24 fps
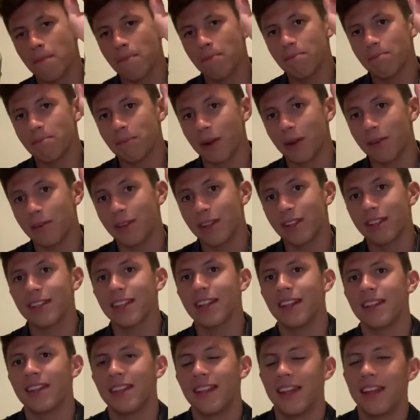perfect,
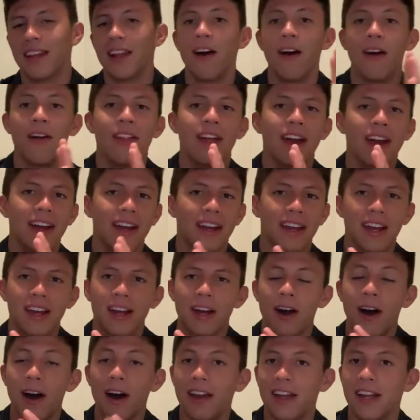then all that
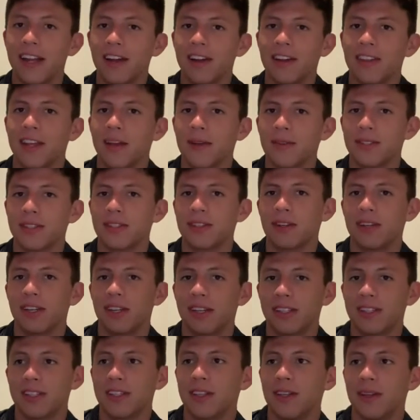hot air that was
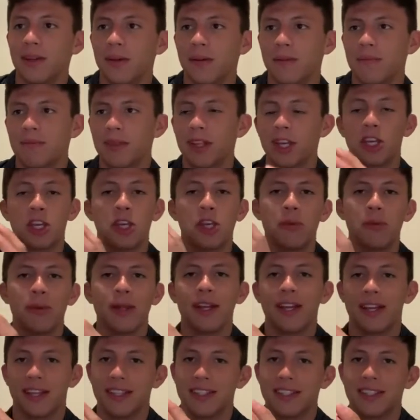starting to
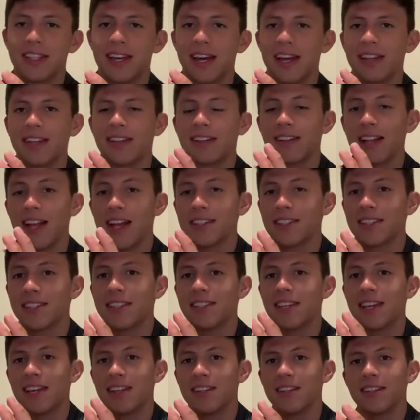accumulate inside the glass
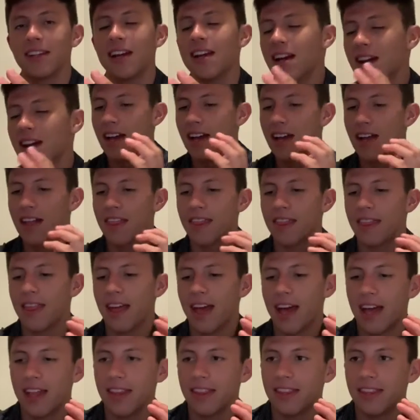container,
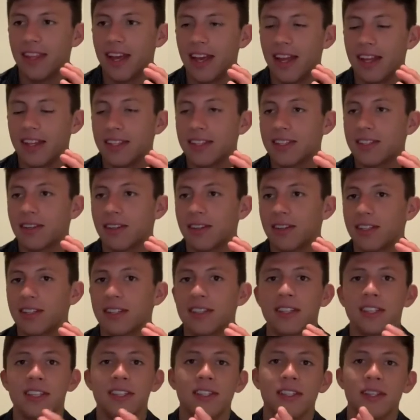that then started
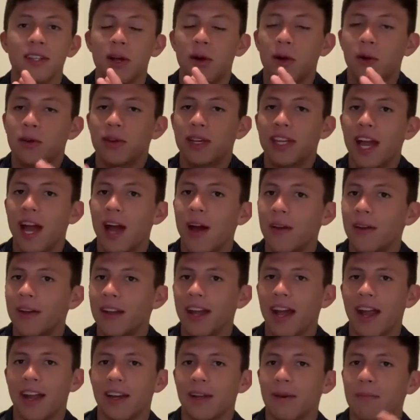to slow
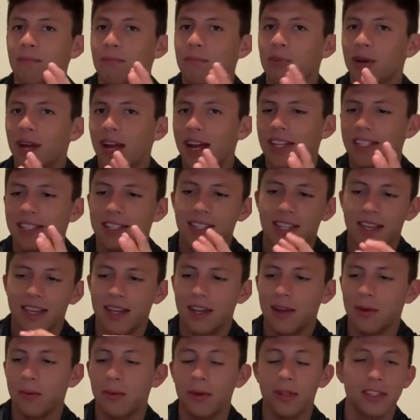down and compress.
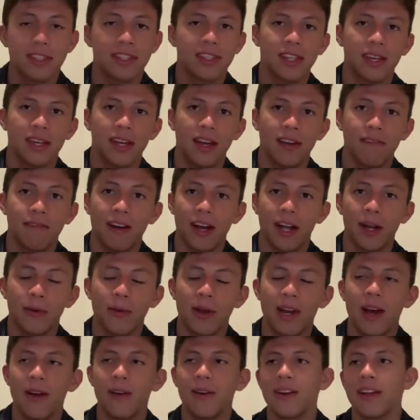Once the fire
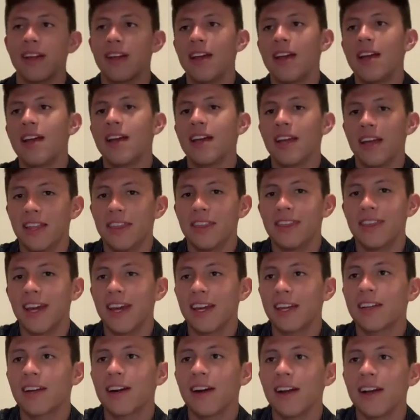went out, it
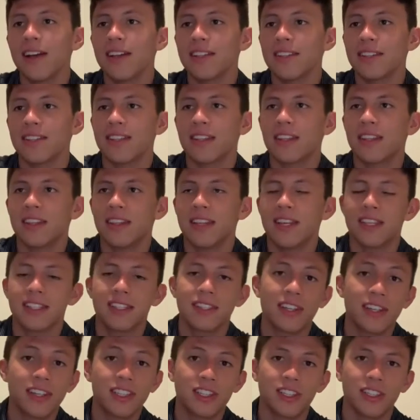then caused this
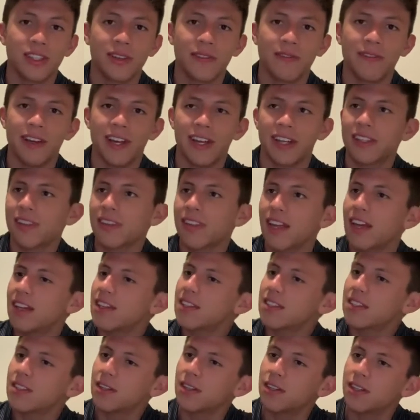suction effect
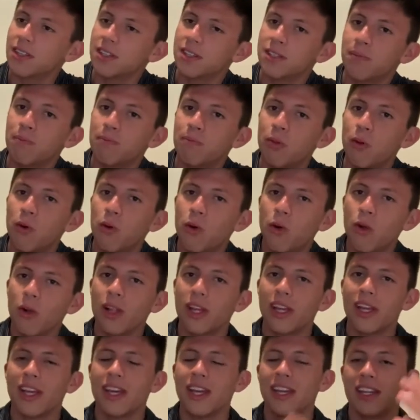that started to
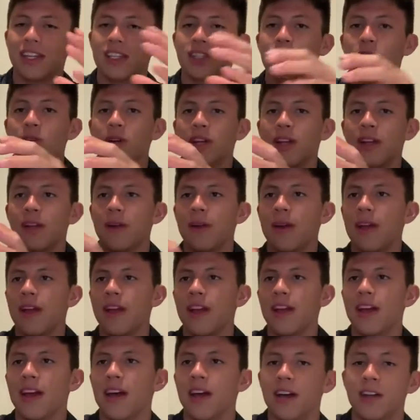pull in
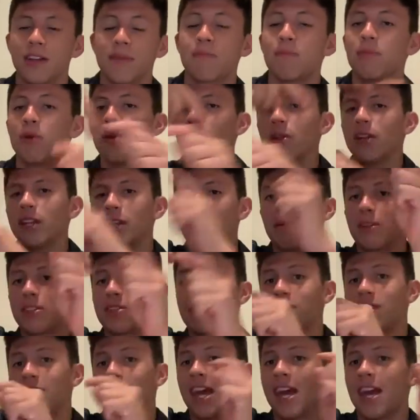and pull in a
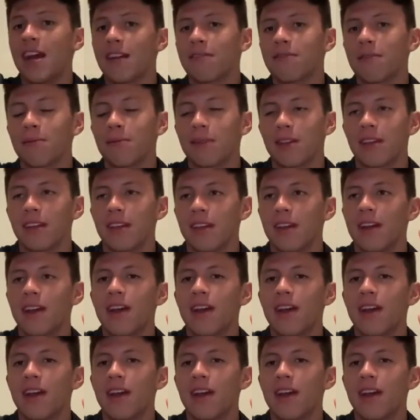bunch of the air from the